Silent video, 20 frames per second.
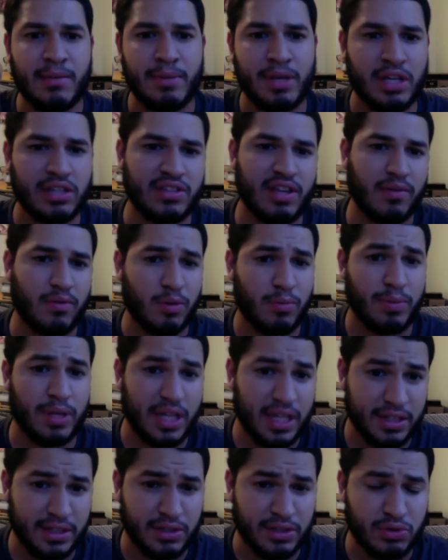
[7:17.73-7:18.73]
because I would be
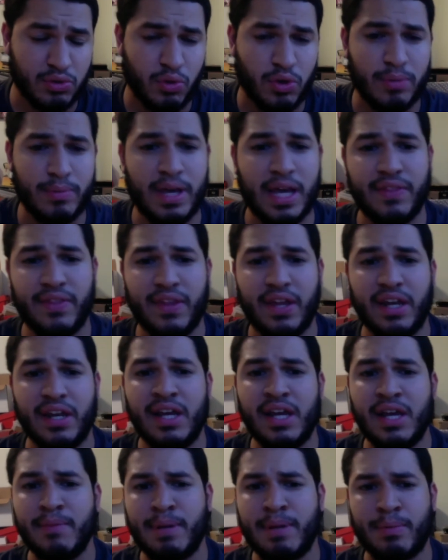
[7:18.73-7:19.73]
in the tournament, and then
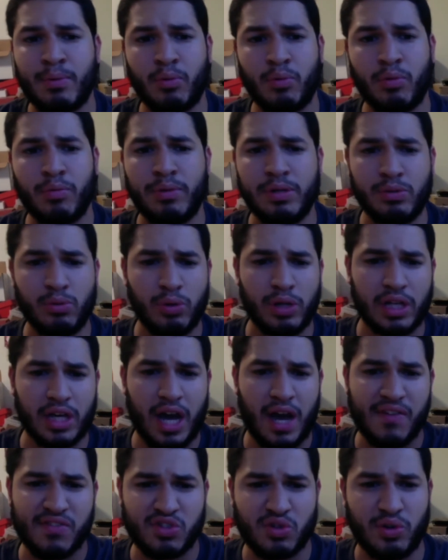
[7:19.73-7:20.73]
people would be dueling
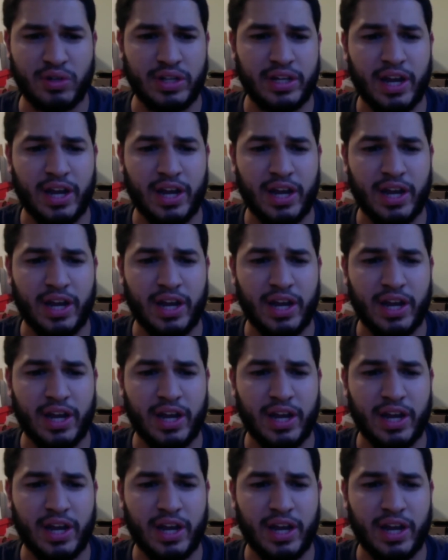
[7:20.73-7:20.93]
off screen,